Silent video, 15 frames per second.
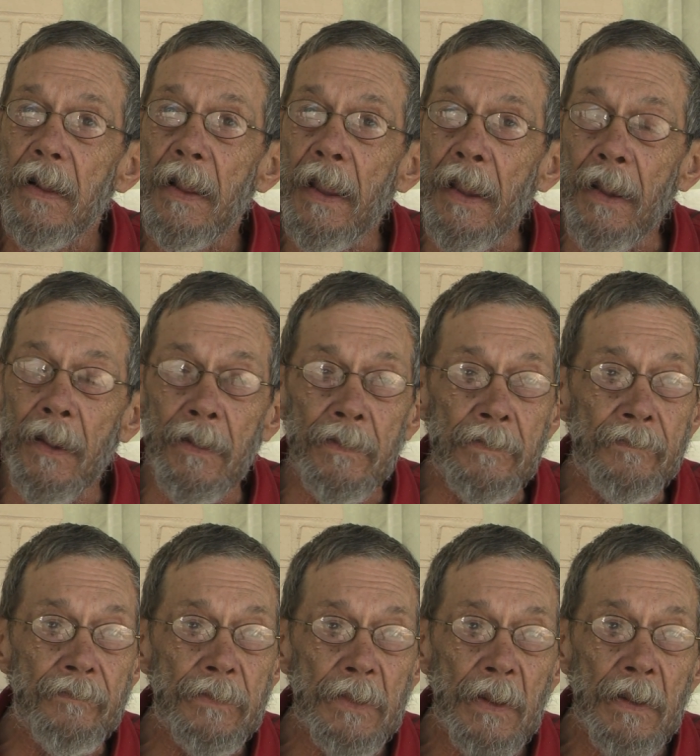And
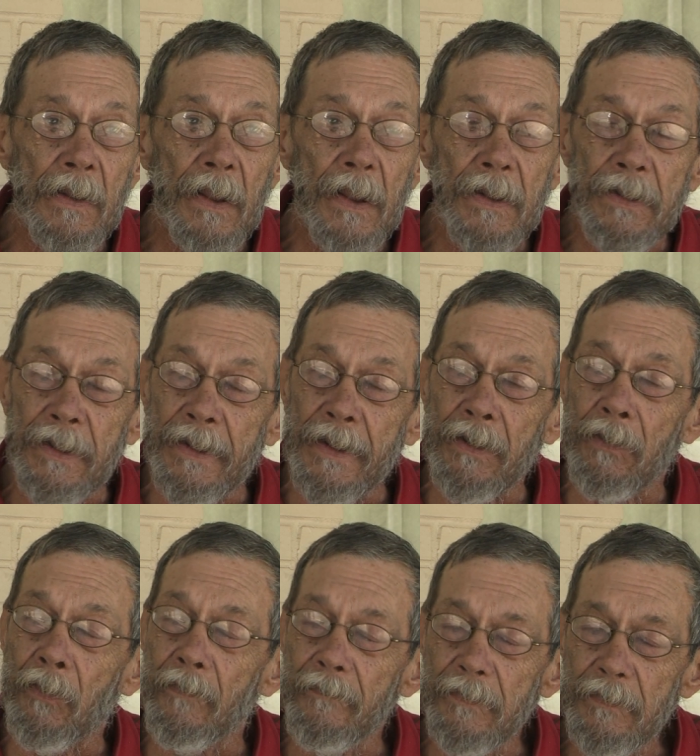to get
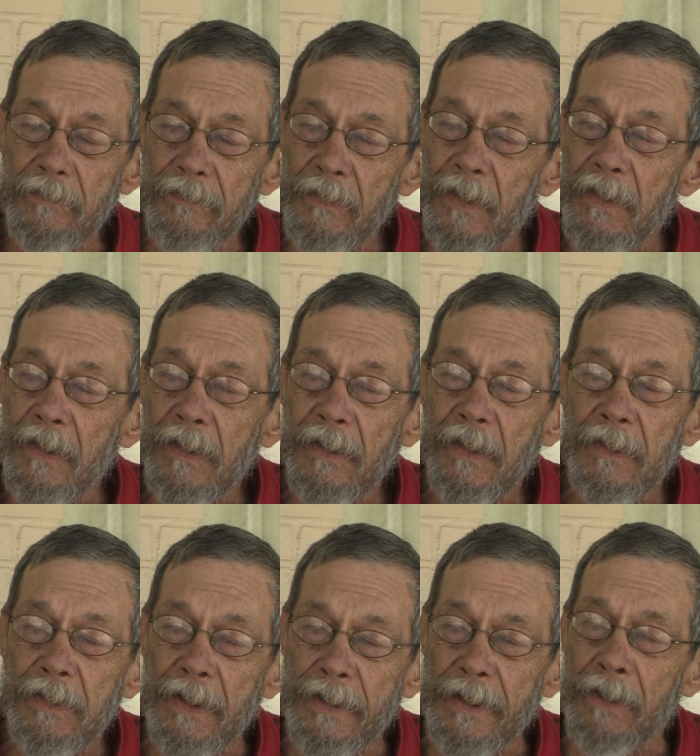her,
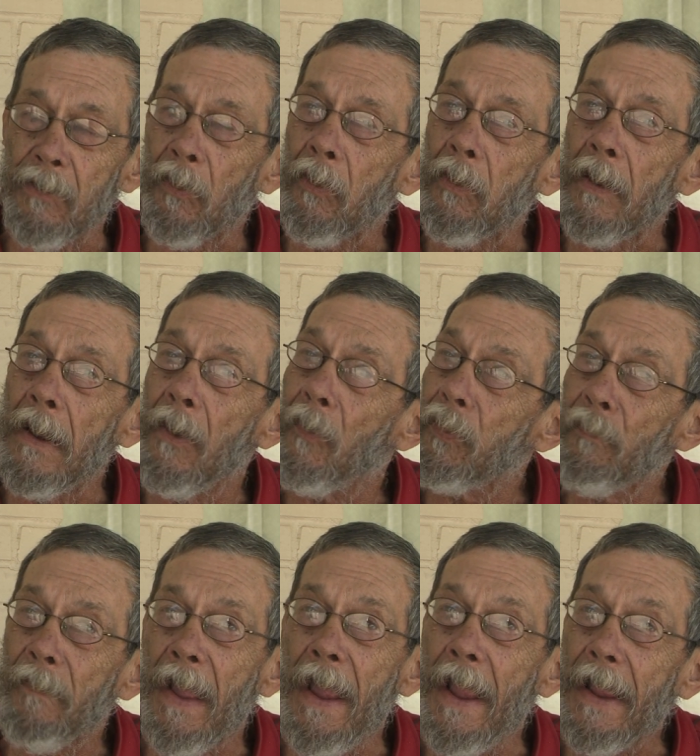to get our help
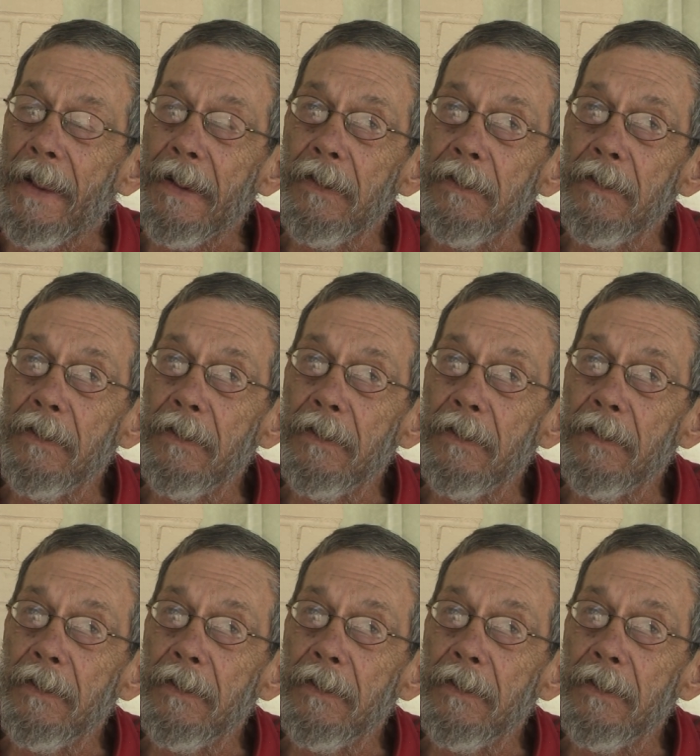back.